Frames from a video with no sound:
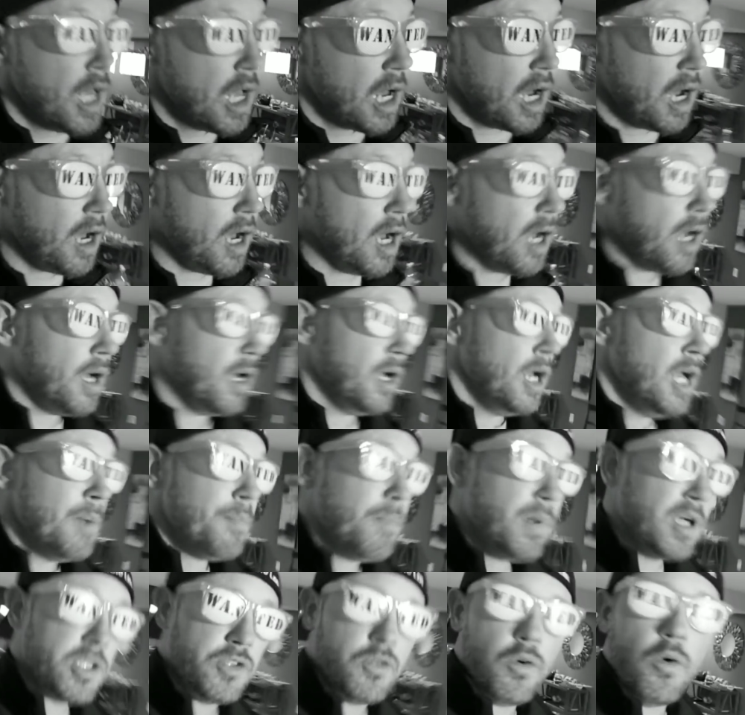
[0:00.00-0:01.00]
Uh,
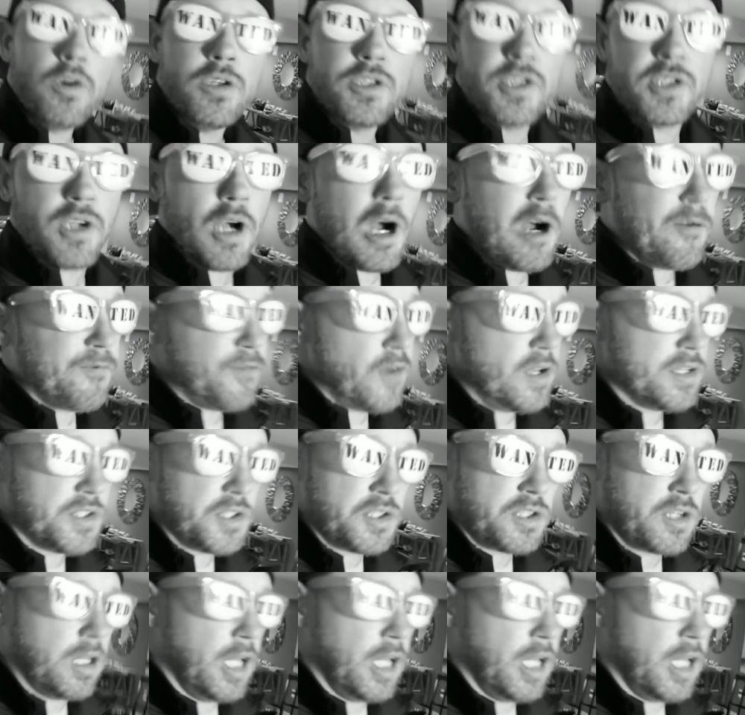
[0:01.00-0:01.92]
but Georgia's offense is